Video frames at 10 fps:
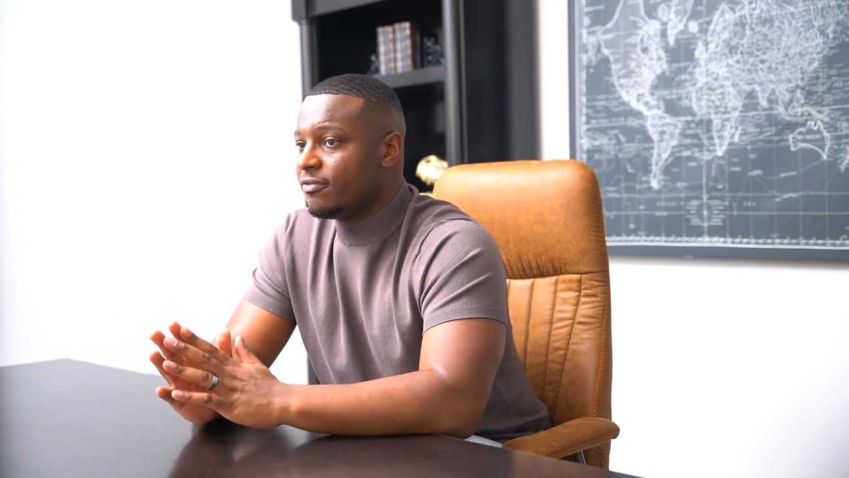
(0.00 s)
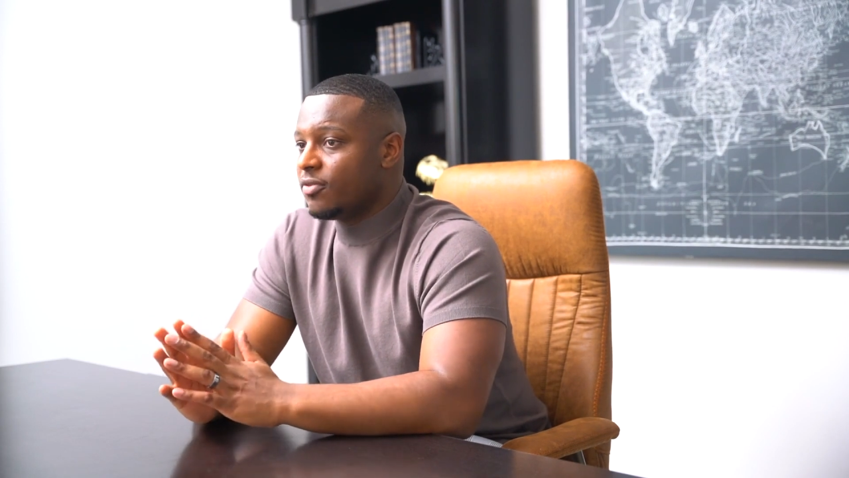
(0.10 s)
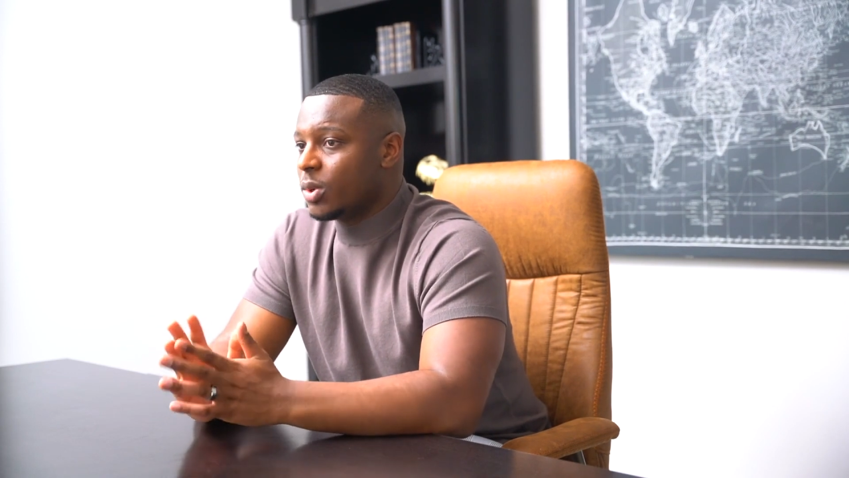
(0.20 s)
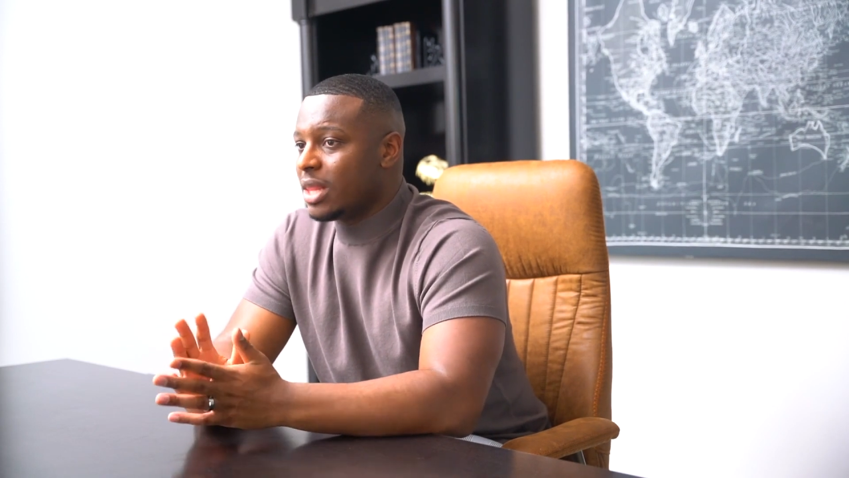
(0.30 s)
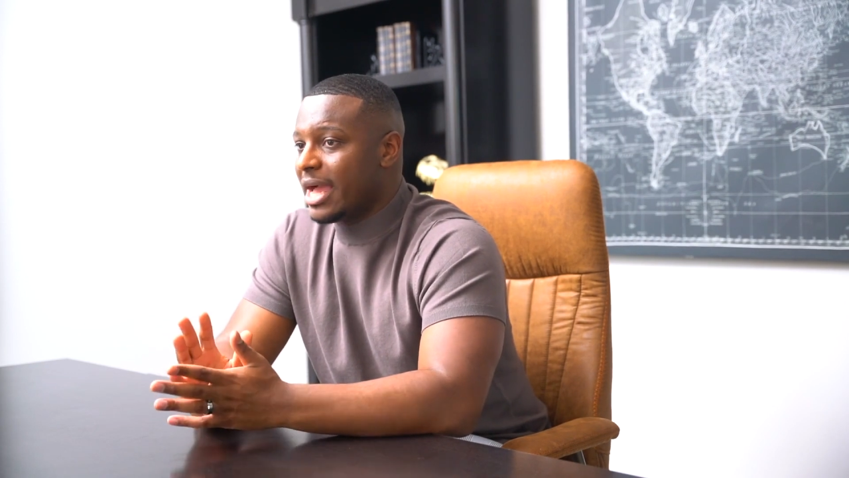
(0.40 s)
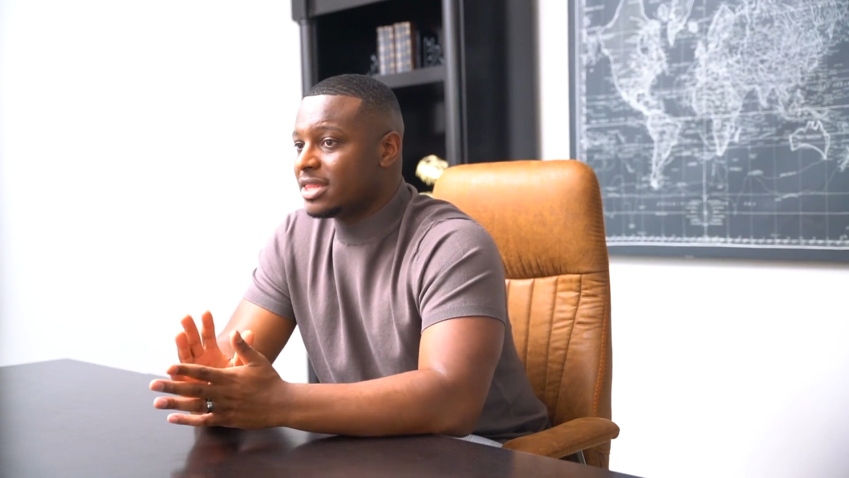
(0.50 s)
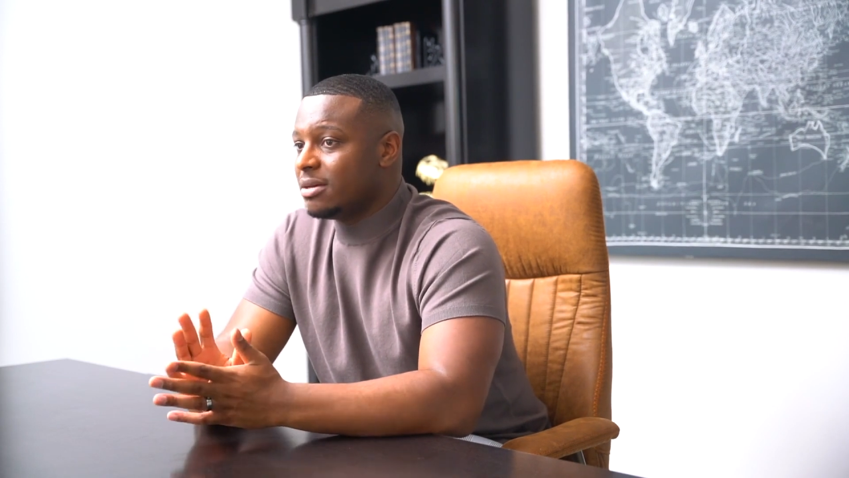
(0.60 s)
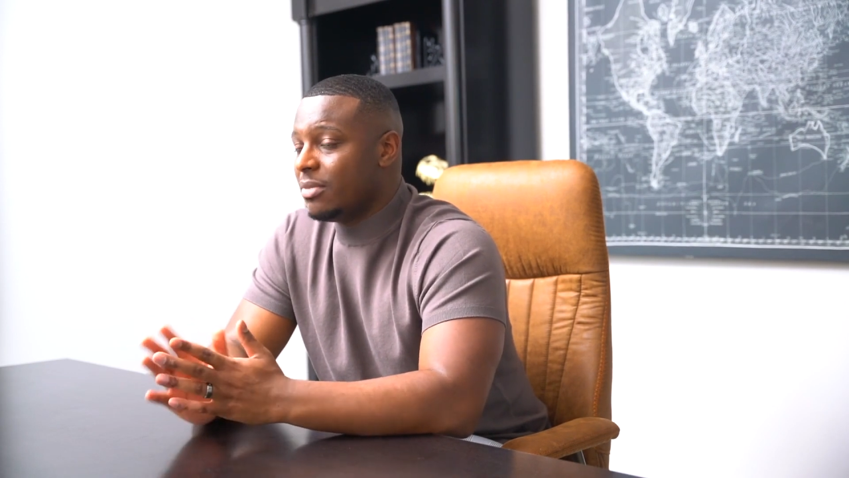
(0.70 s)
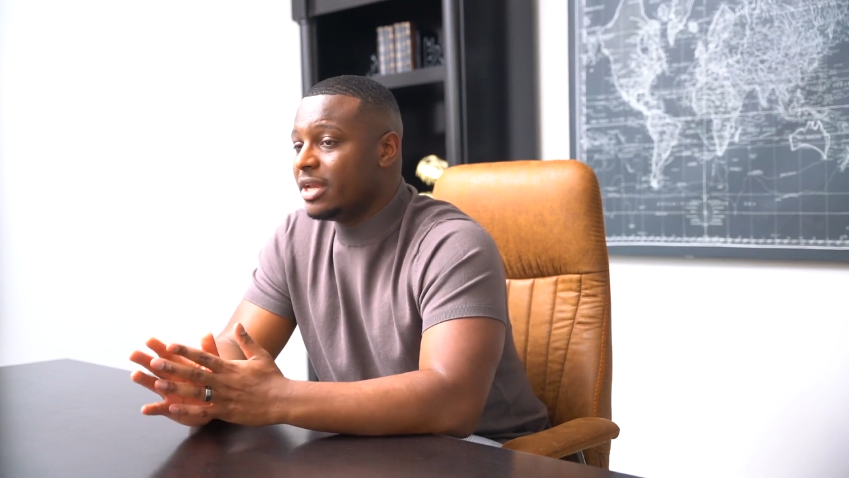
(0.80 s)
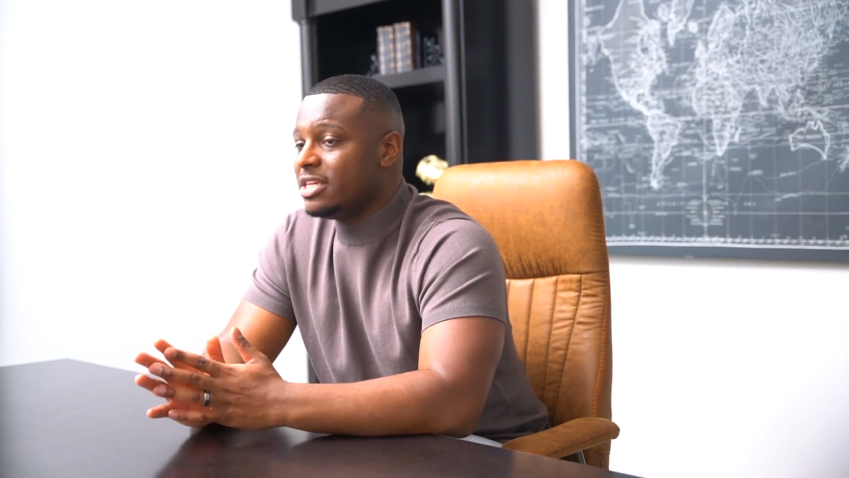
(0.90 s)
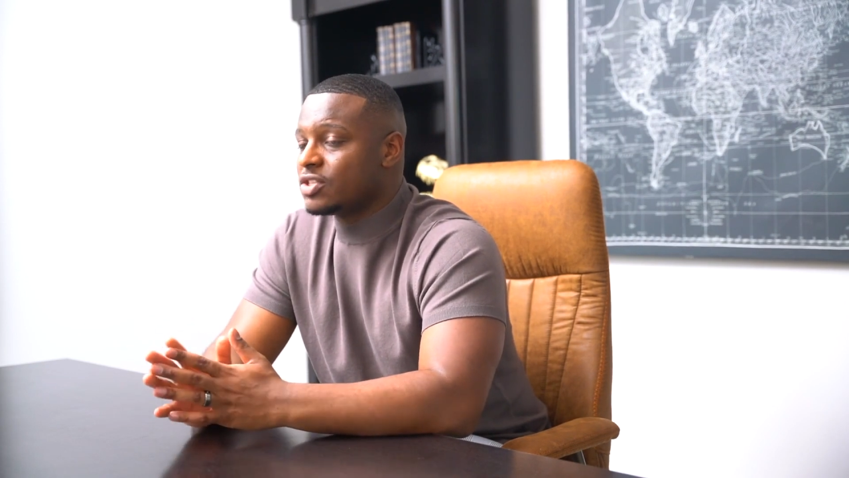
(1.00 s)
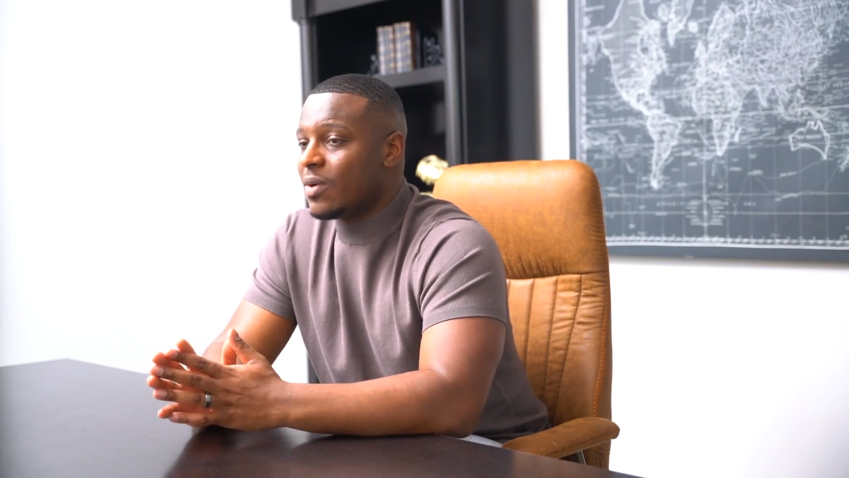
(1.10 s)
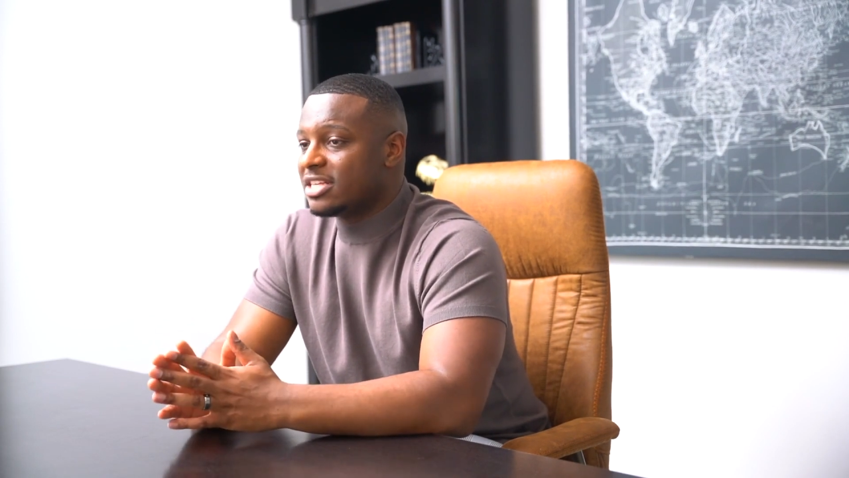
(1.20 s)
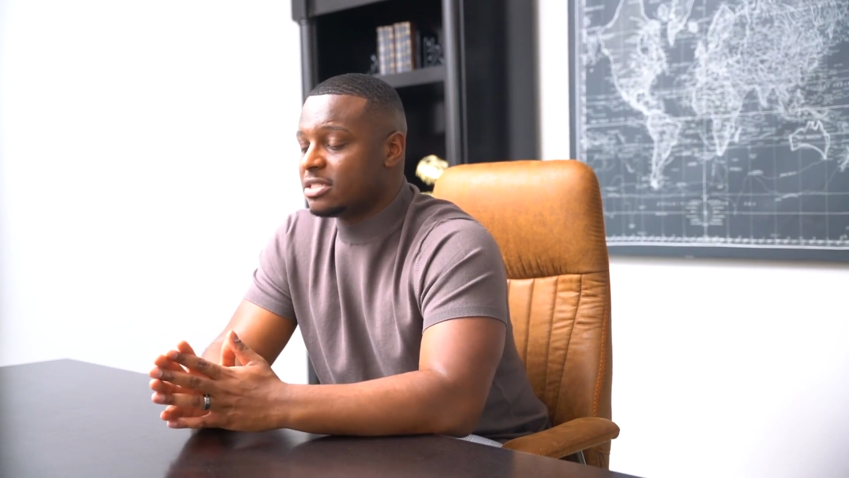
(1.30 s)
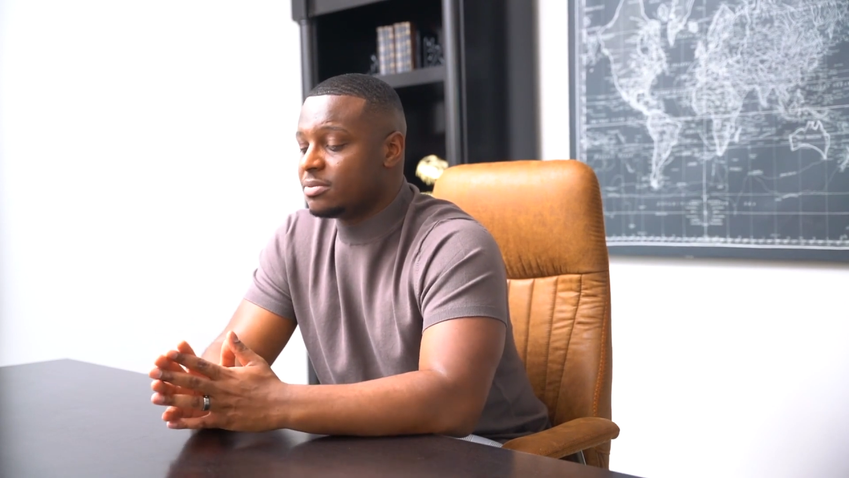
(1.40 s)
for like the money, so
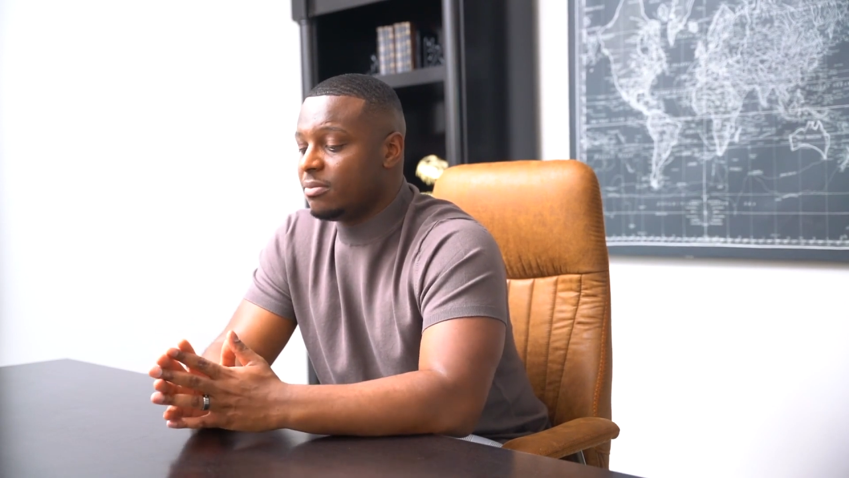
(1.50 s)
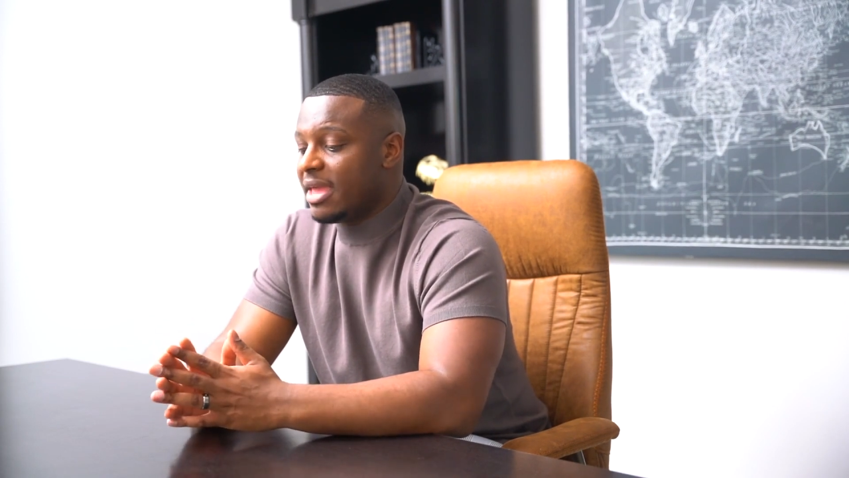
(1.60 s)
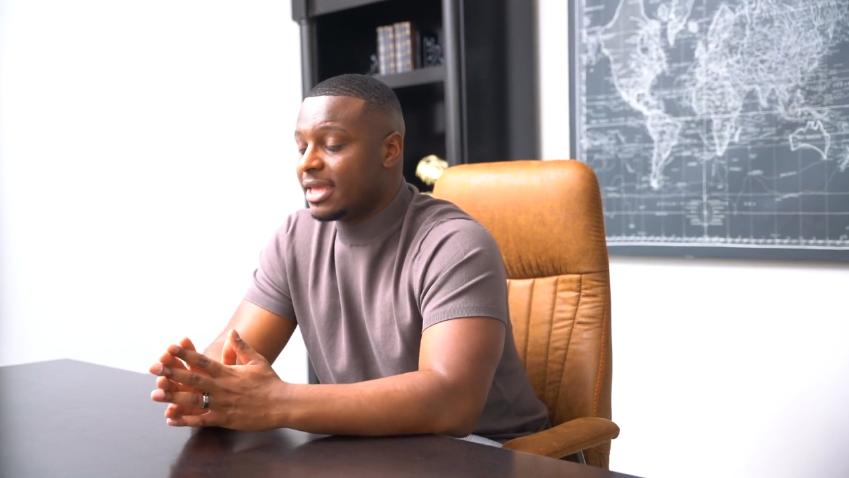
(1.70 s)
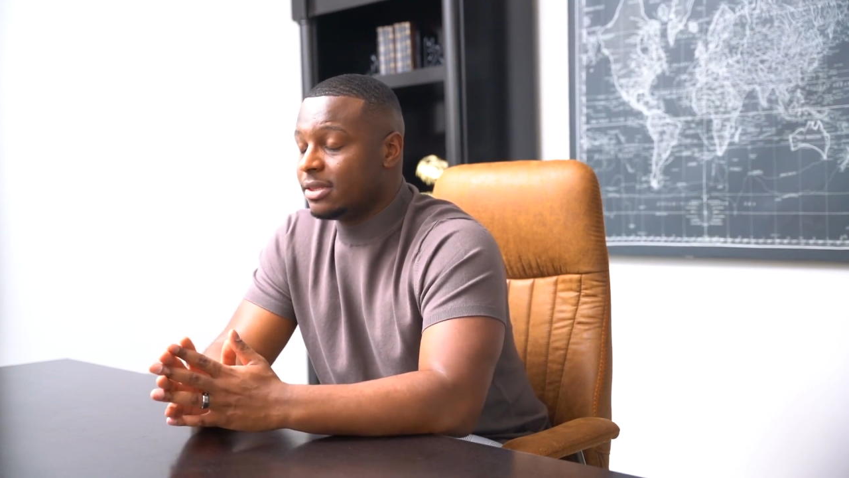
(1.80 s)
I'd just be making